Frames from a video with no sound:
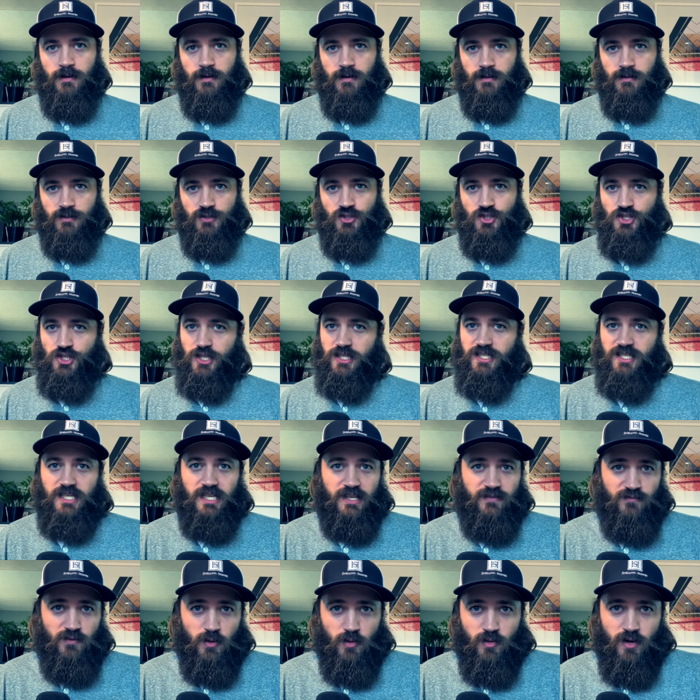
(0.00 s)
just to
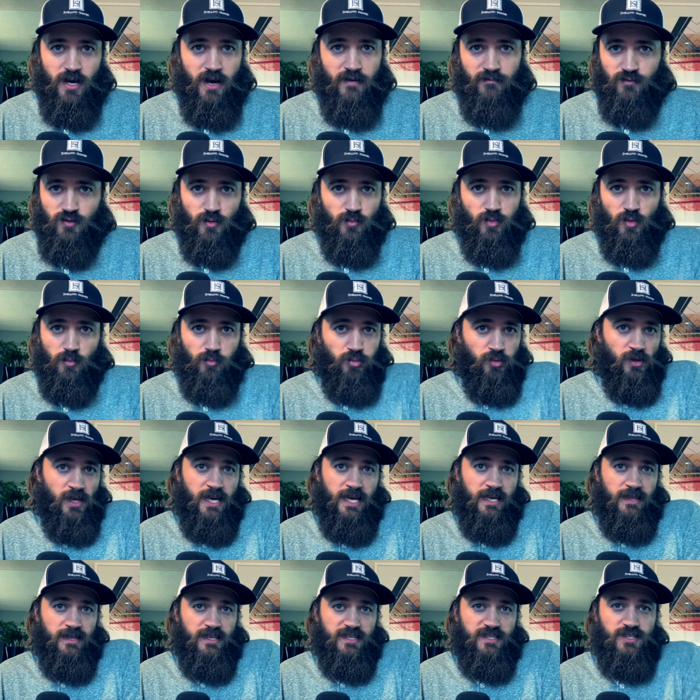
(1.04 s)
feel comfortable
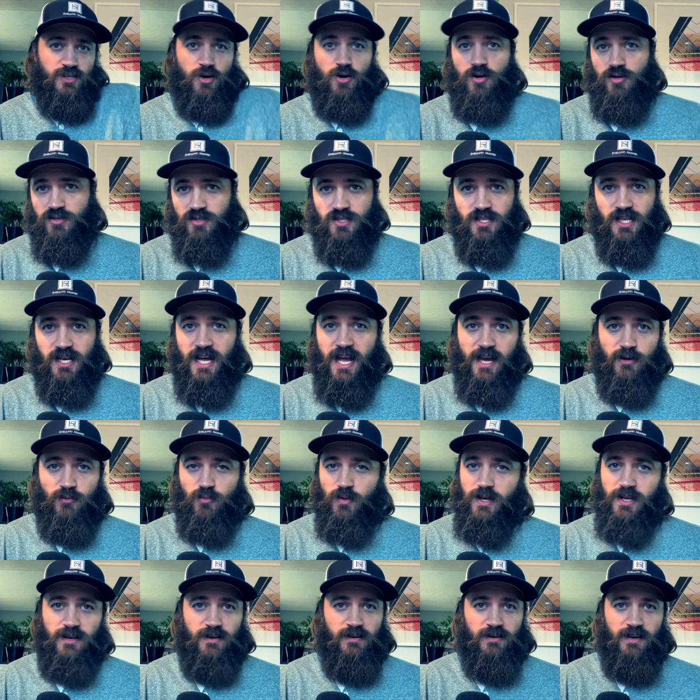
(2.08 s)
playing the songs that I had
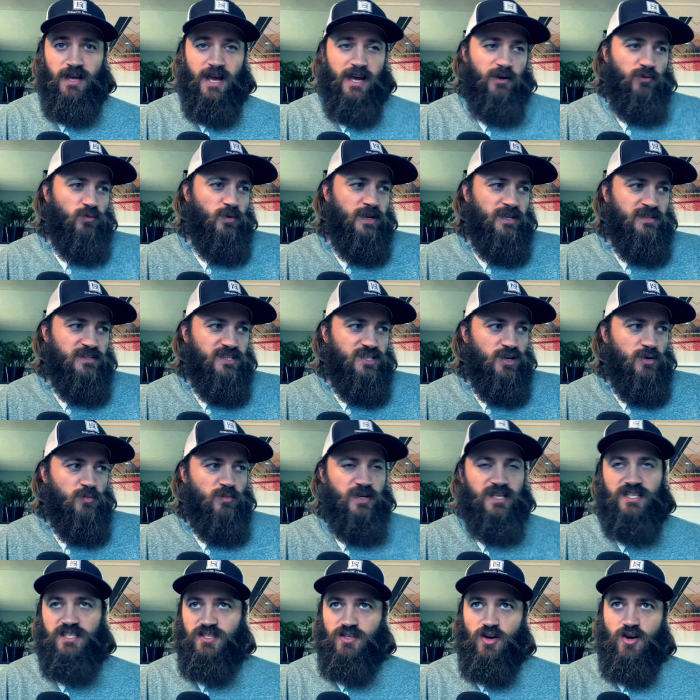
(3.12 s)
written. I'd written so
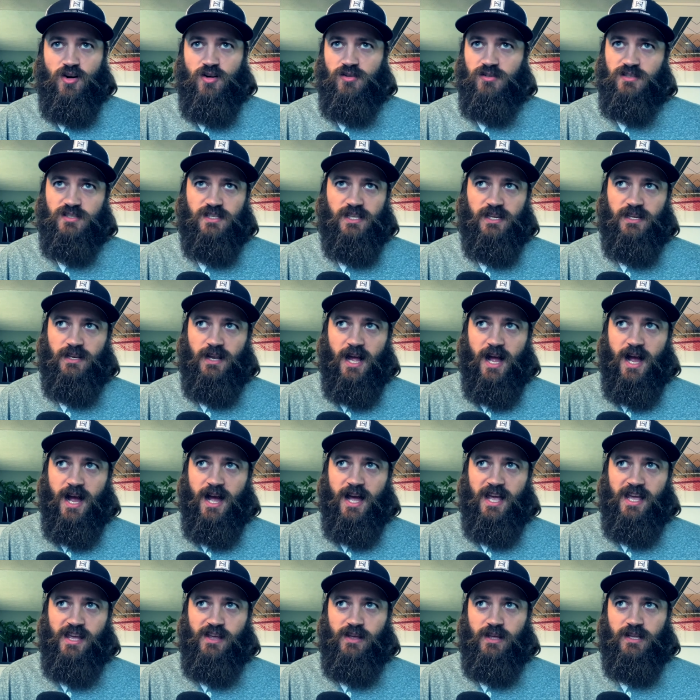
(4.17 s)
many songs that
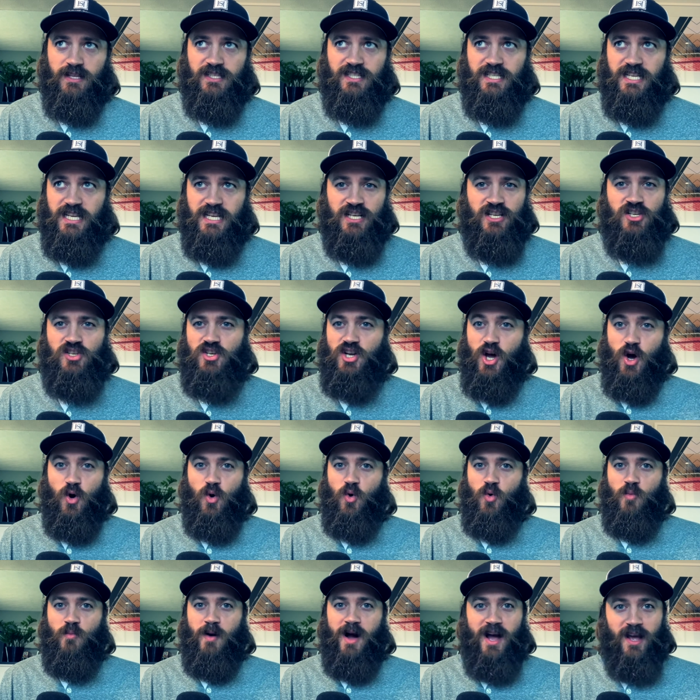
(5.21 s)
I didn't
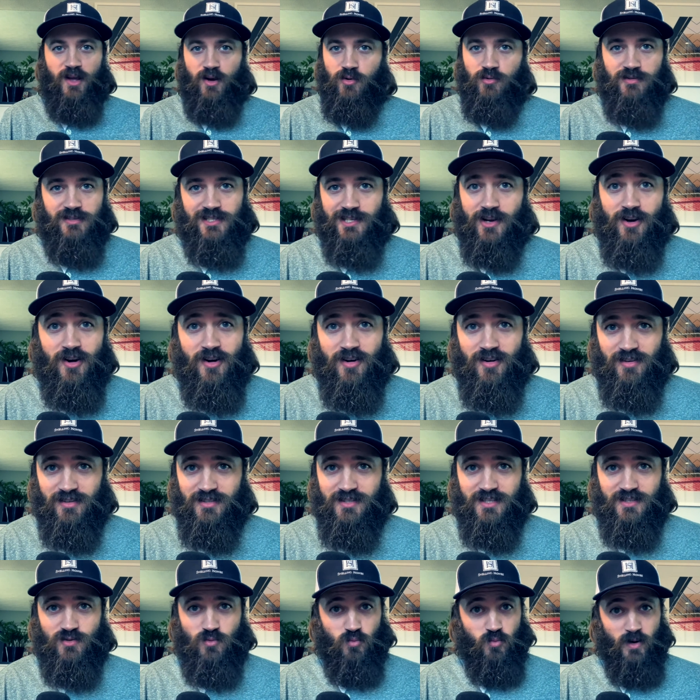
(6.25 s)
know my own
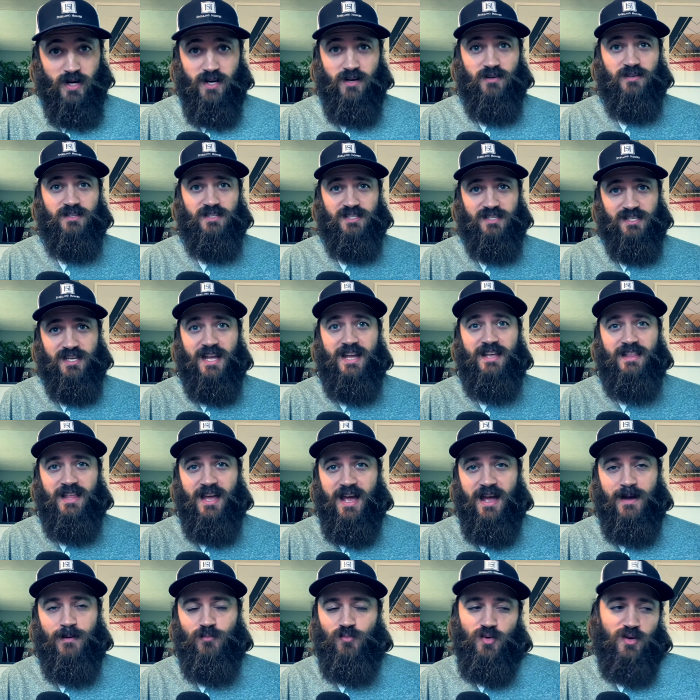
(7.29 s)
songs. It's weird to say
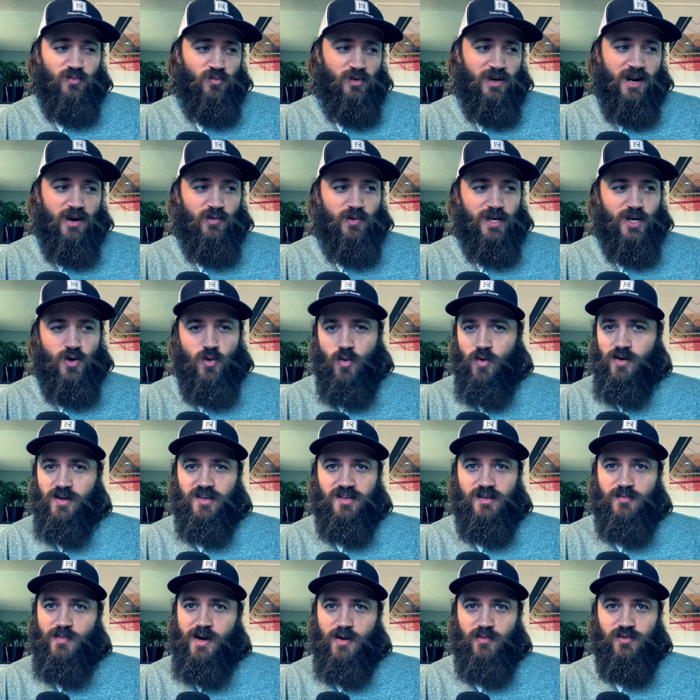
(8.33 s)
that, but when I
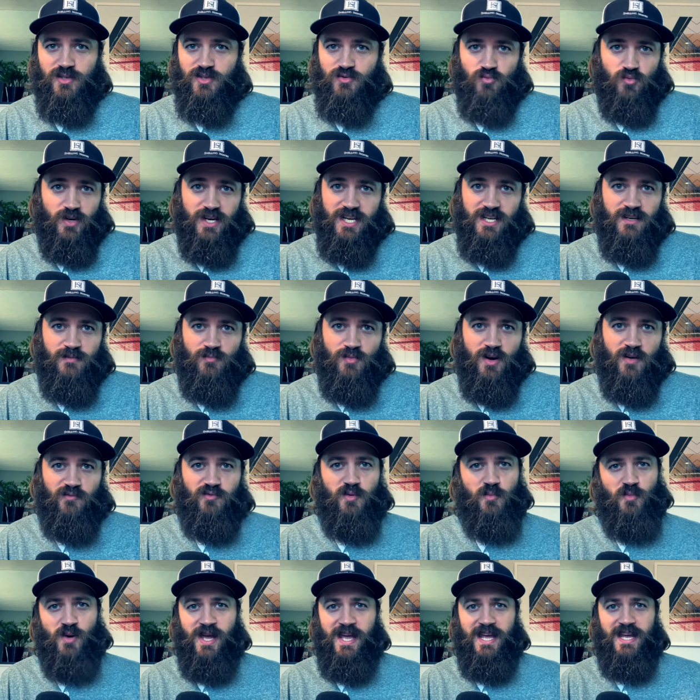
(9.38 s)
recorded them, I was reading them off
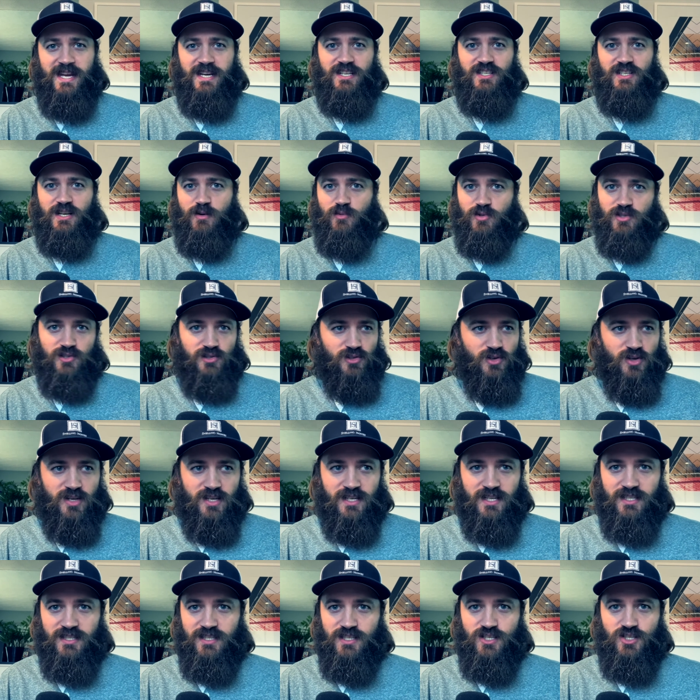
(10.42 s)
the page. I was
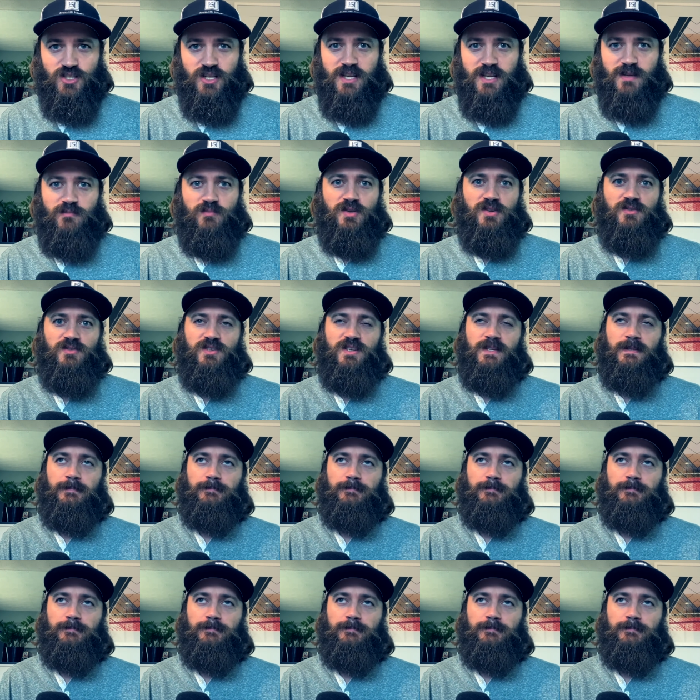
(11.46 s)
looking at the sheet music.